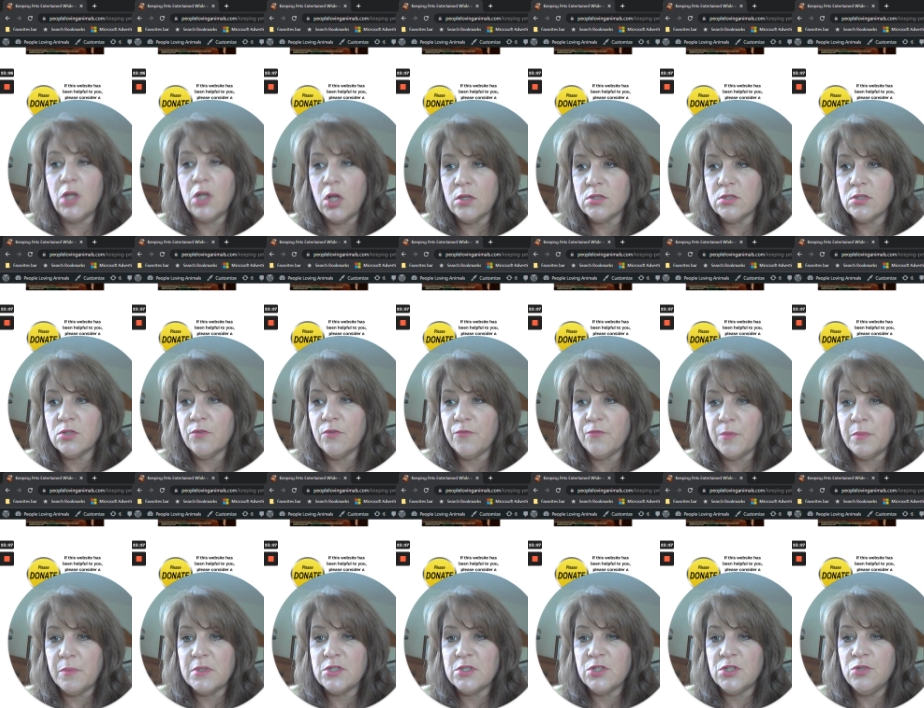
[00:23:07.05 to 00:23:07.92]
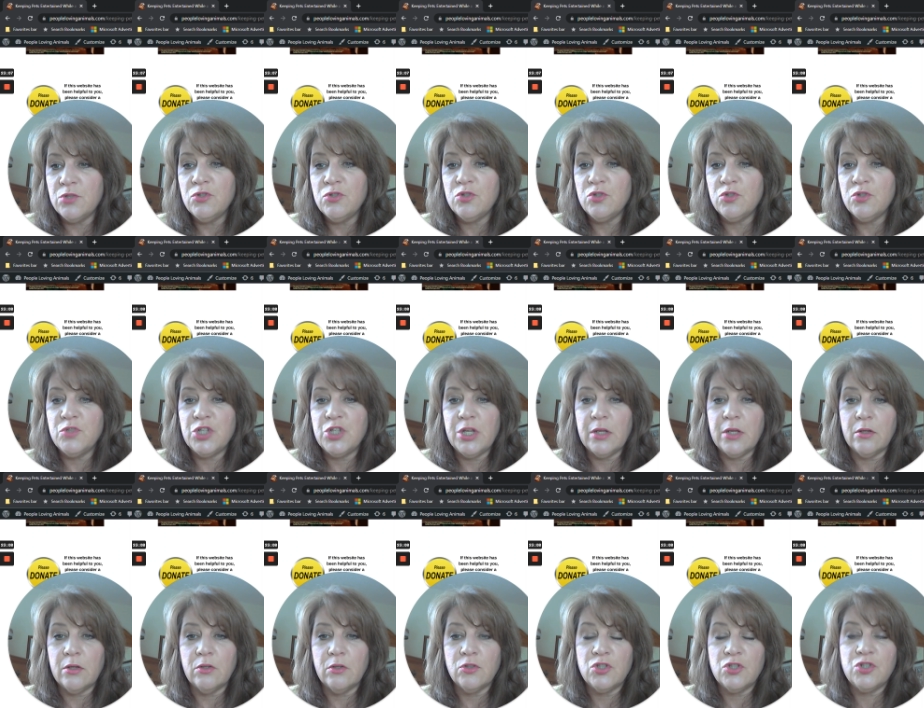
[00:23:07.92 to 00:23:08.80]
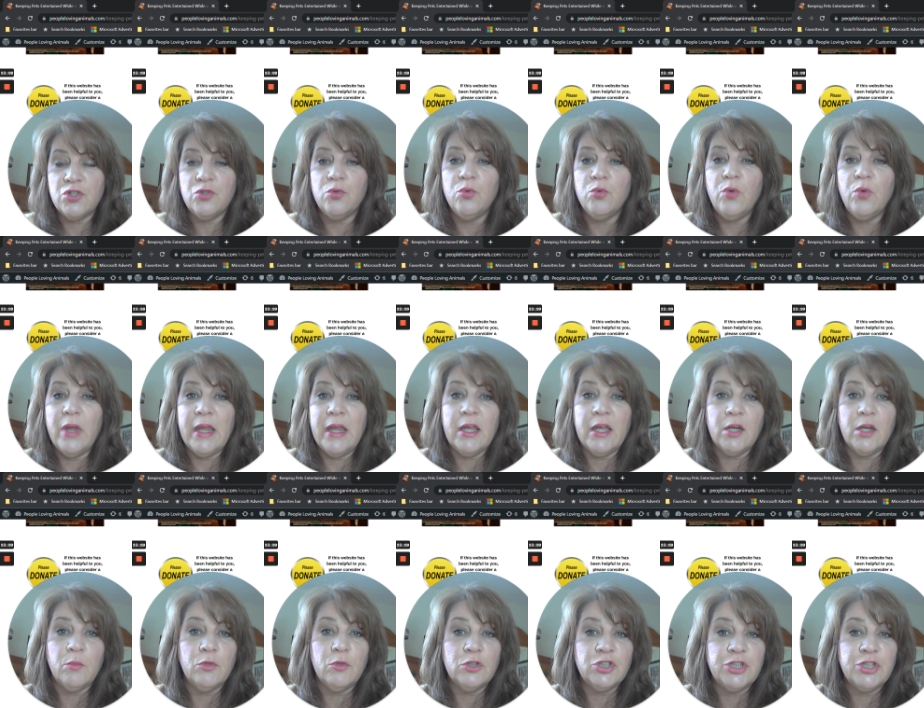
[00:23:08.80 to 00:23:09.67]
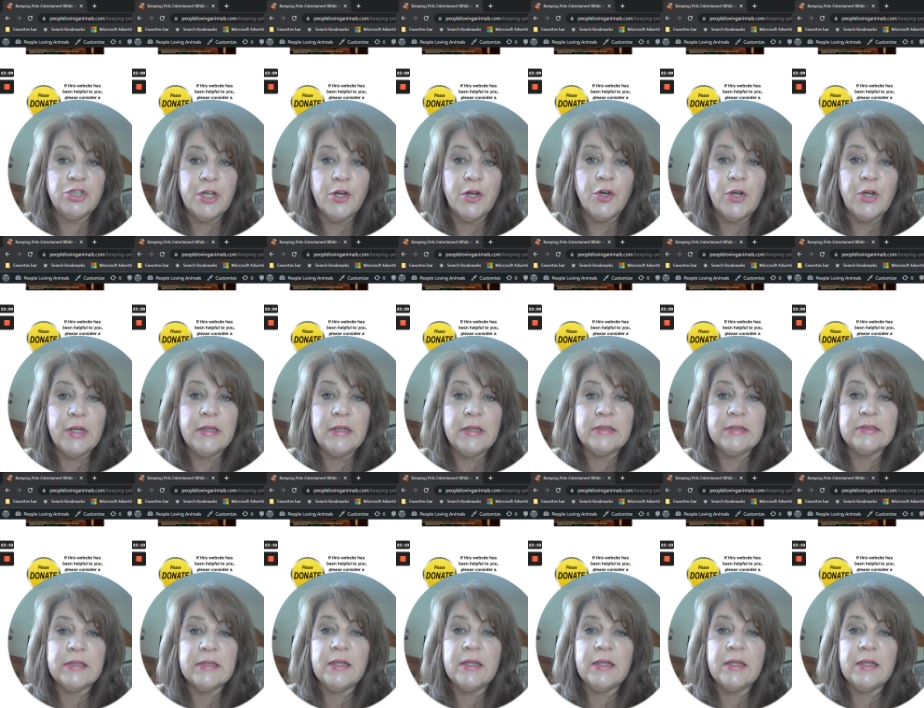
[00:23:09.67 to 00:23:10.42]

also from this YouTube channel to animal charities.